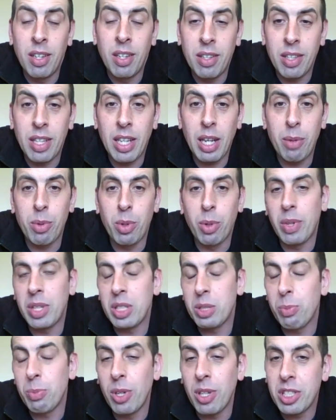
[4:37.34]
they will always
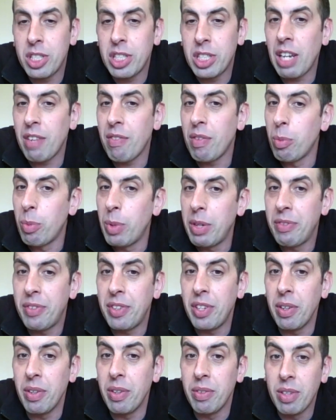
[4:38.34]
work together with
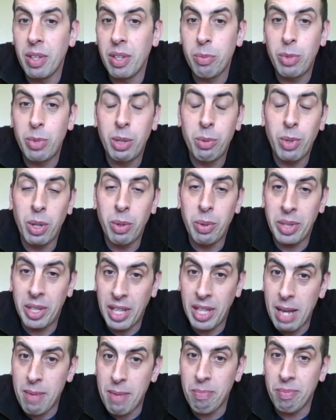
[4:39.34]
you, and we'll work with
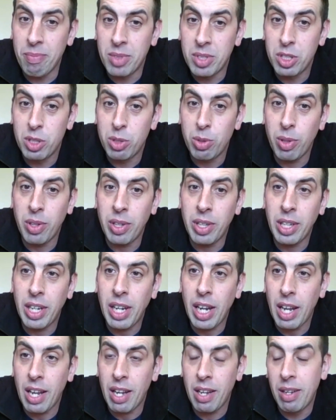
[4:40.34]
them to try and
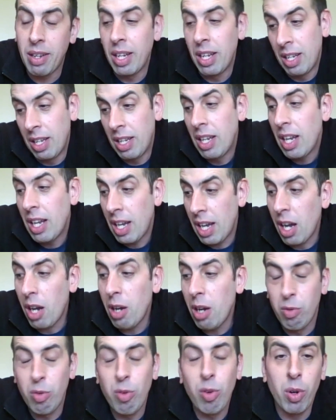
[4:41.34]
get
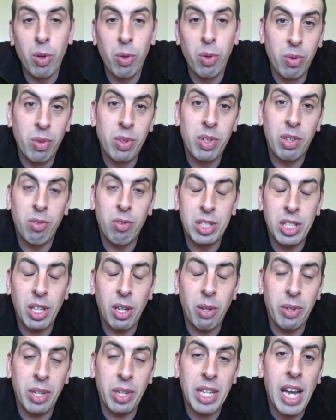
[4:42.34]
overall the
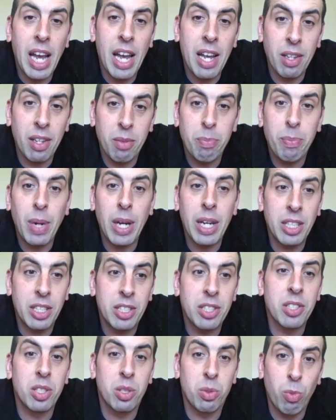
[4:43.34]
result at the end,
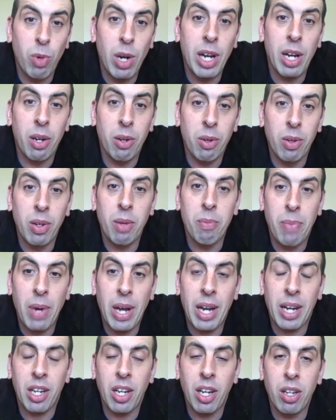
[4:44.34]
patients well and
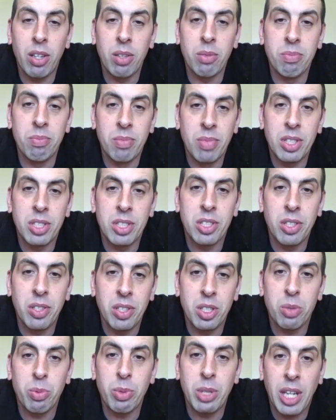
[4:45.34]
back home as soon
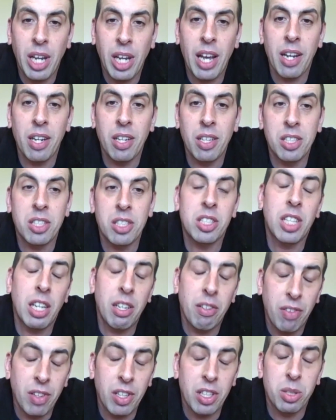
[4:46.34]
as we can and as
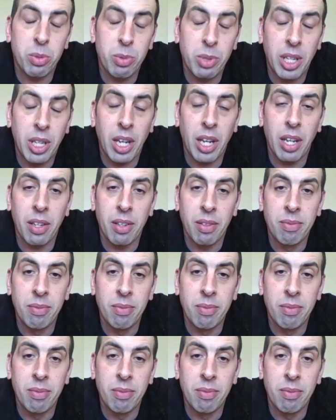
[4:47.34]
safely as we can.